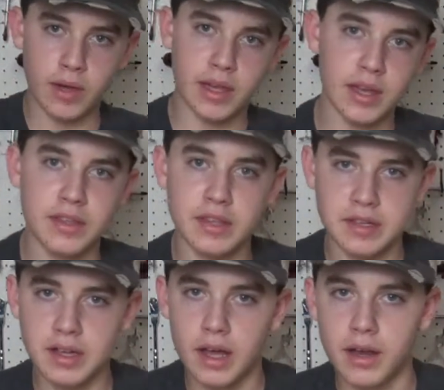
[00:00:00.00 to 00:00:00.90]
we can get
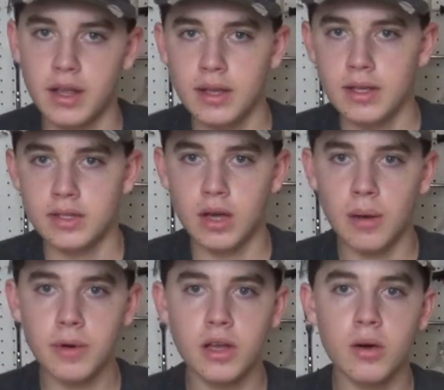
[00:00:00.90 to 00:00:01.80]
this done. So
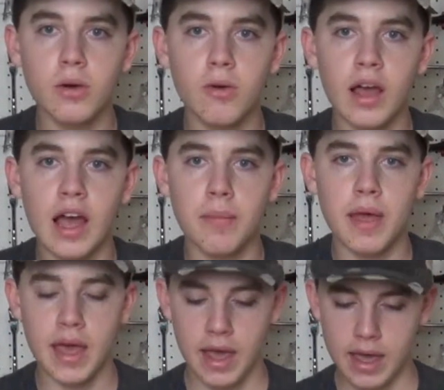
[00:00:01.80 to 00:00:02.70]
I'm gonna go grab
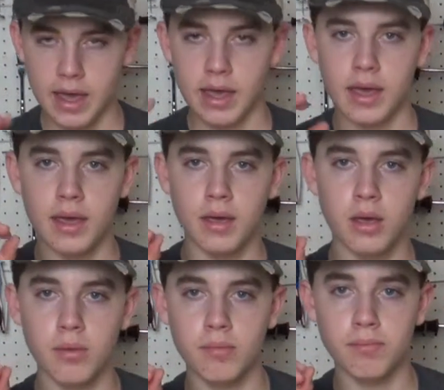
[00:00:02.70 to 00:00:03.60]
a
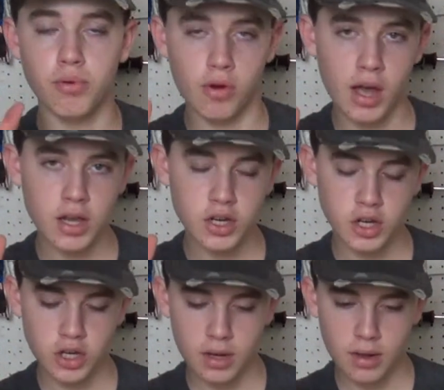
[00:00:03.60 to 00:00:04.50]

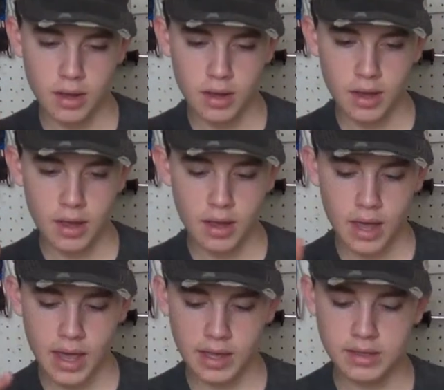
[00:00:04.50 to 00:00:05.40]
brush
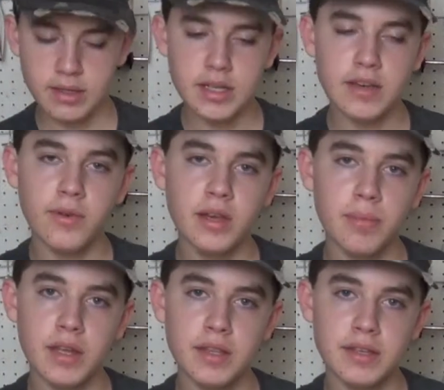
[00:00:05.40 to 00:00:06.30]
and see if we can
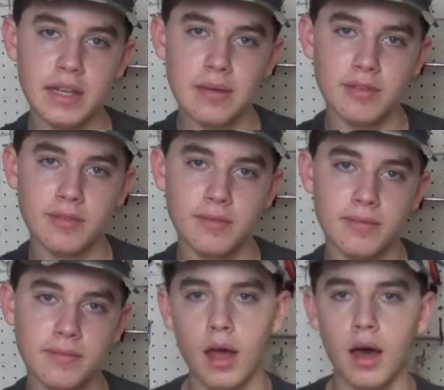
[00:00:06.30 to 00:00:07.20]
paint this table.
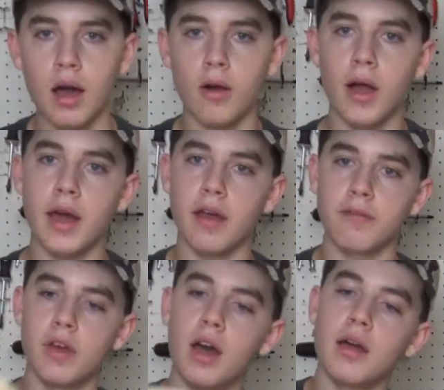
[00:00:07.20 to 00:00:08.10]
All right,
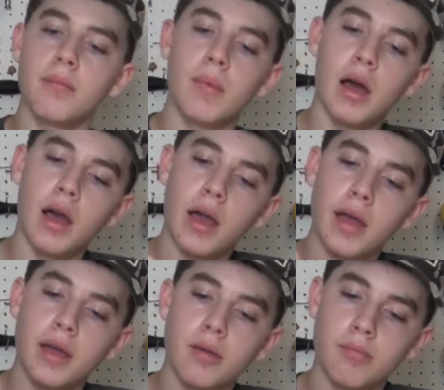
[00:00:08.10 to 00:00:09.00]
I've got
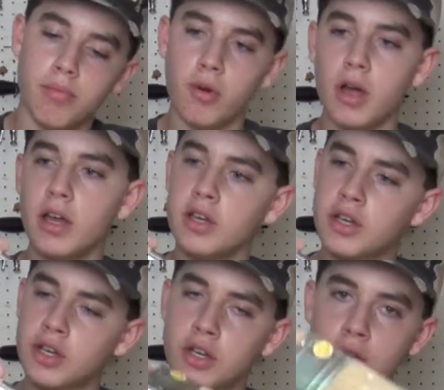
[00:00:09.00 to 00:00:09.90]
my
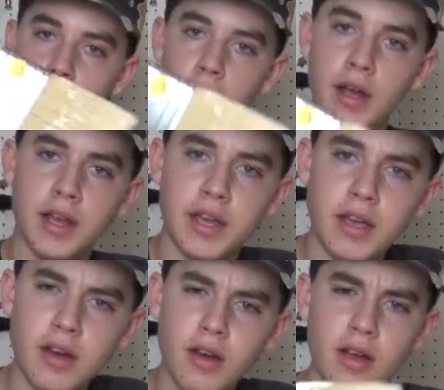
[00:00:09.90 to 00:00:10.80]
brush right
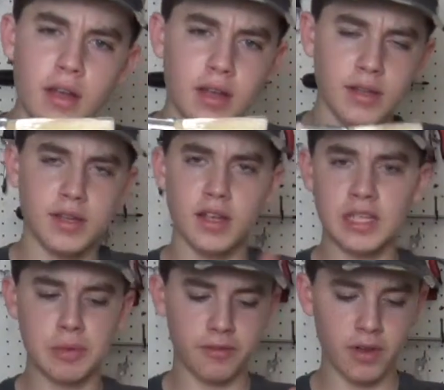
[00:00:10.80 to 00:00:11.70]
here. It's not
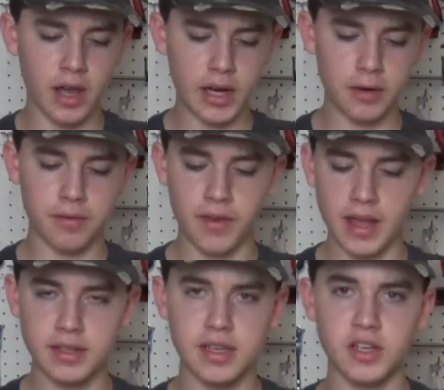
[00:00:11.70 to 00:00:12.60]
super fine or
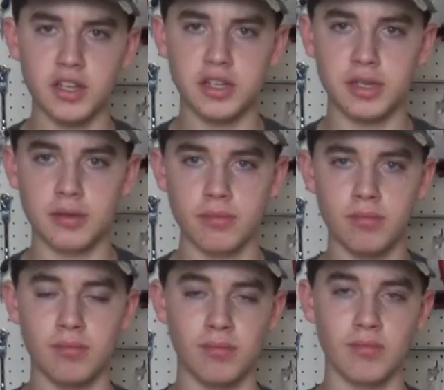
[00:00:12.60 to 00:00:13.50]
fancy, just
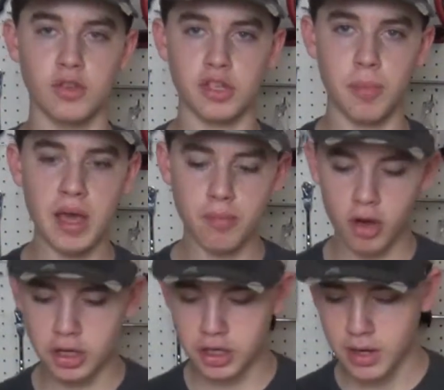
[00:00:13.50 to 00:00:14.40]
a
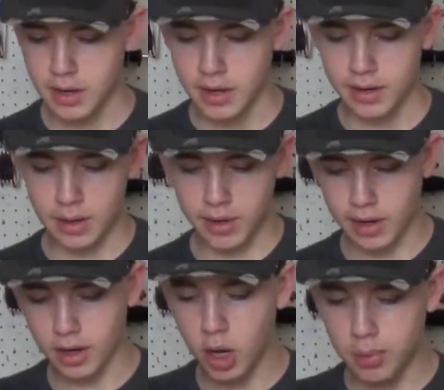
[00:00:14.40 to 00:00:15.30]
paintbrush. And we
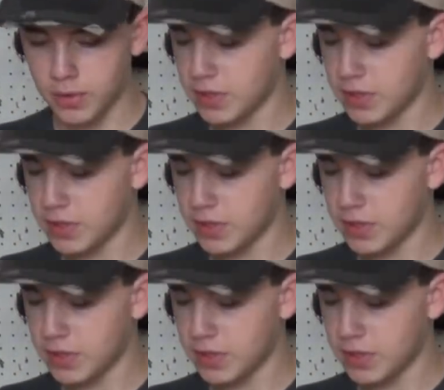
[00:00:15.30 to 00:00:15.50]
gotta open